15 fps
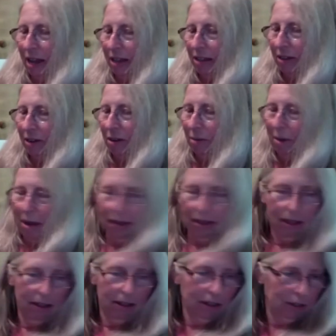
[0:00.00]
going to make the
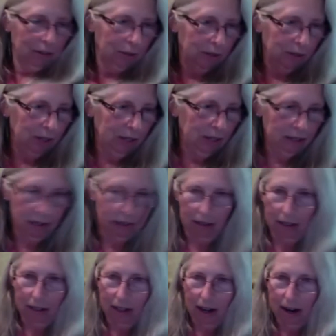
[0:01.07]
electricity to
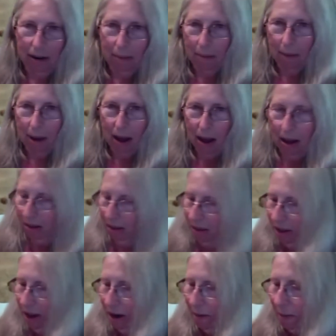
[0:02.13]
light my
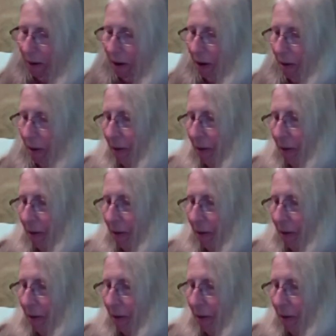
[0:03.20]
light bulb.